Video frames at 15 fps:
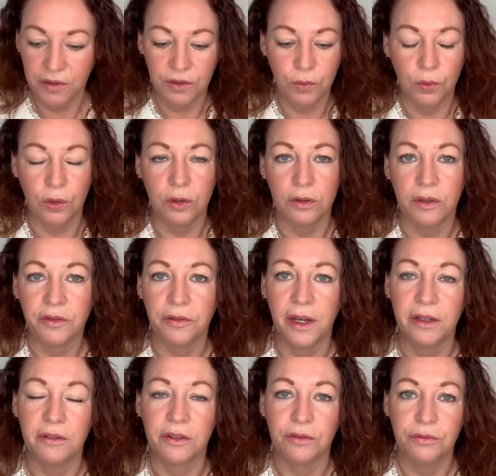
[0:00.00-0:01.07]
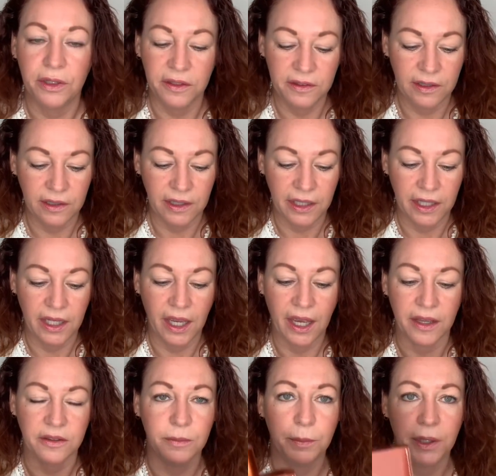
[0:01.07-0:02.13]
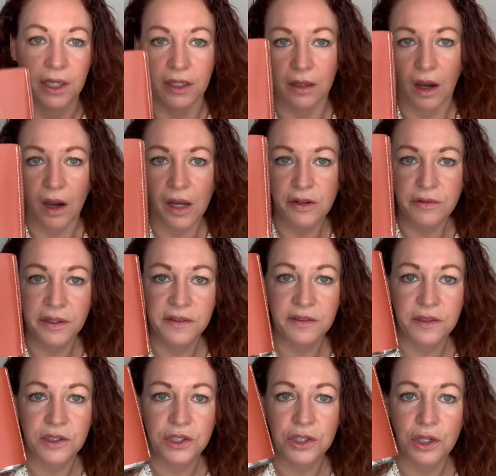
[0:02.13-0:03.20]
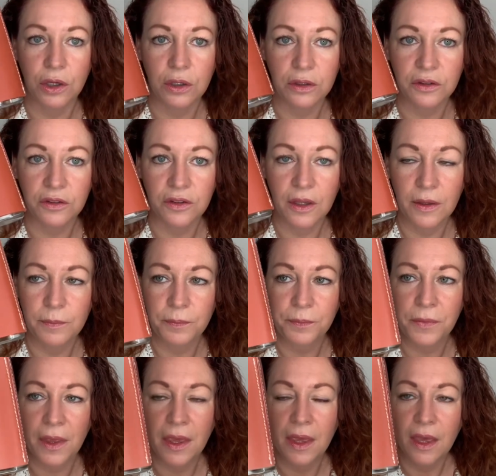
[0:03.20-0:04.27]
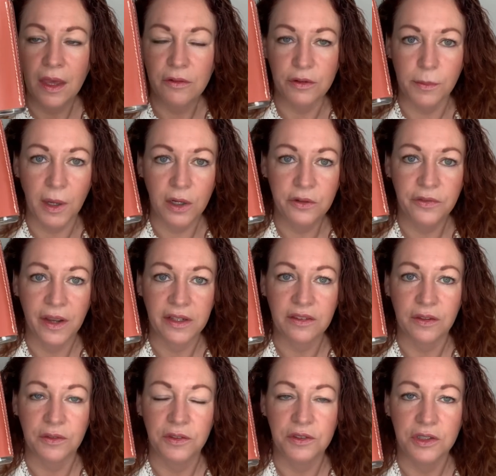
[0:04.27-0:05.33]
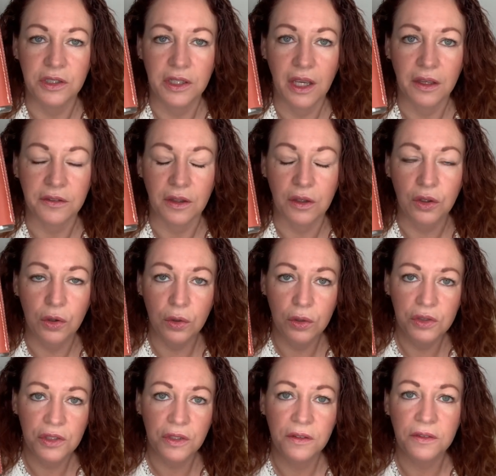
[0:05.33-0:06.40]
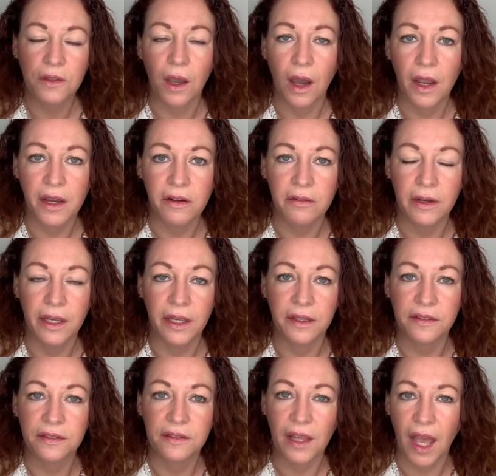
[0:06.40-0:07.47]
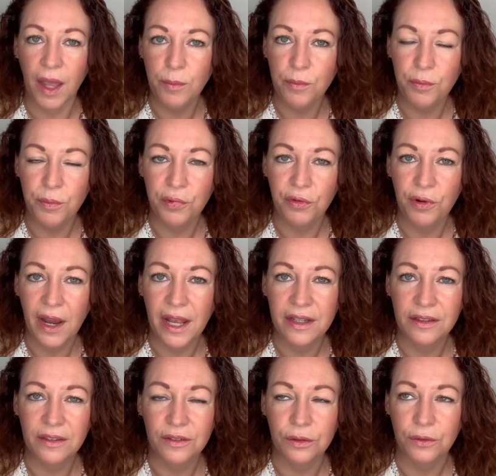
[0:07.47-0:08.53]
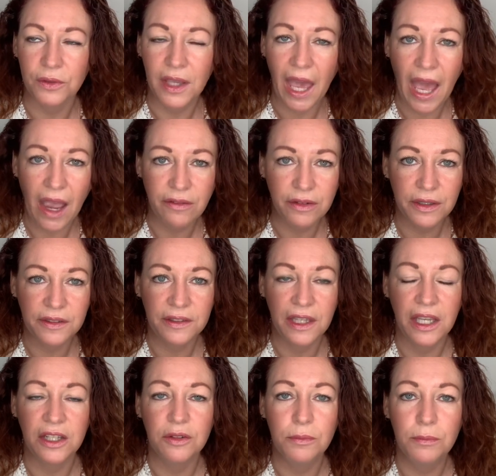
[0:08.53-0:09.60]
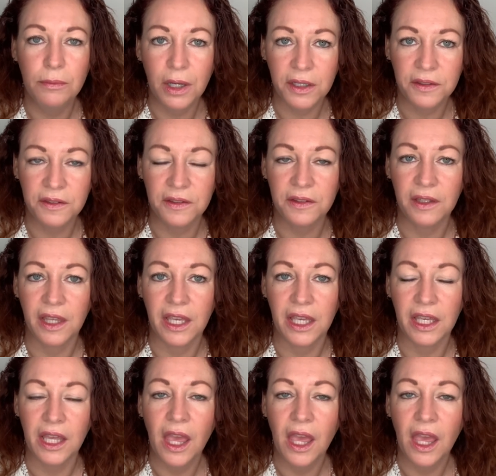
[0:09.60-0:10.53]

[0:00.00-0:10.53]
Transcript: worn fragrance recently has been Iris Shot from Olfactive Studios, a gorgeous iris, ambrette, sort of carrot seed, musky,